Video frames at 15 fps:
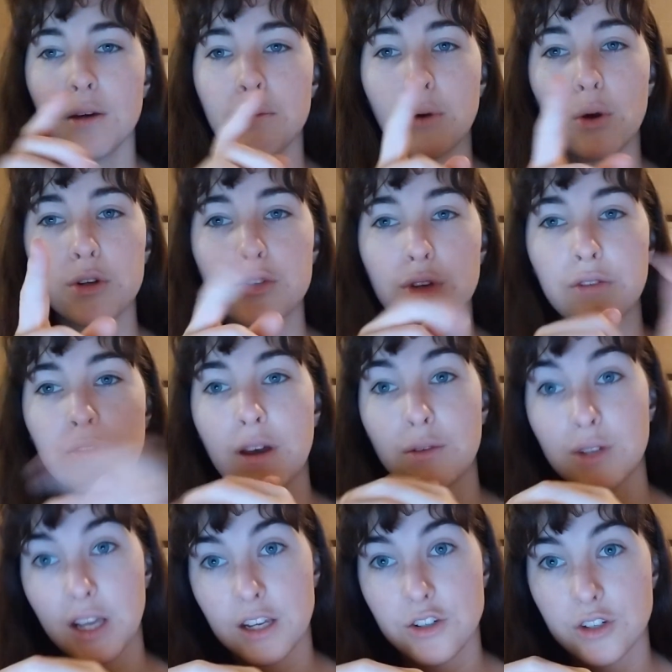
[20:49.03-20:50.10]

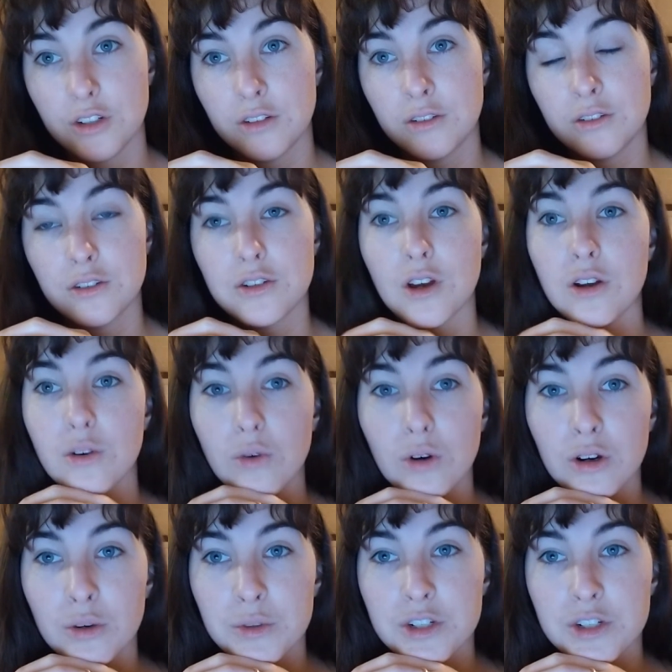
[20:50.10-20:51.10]
Poetryfoundation.org,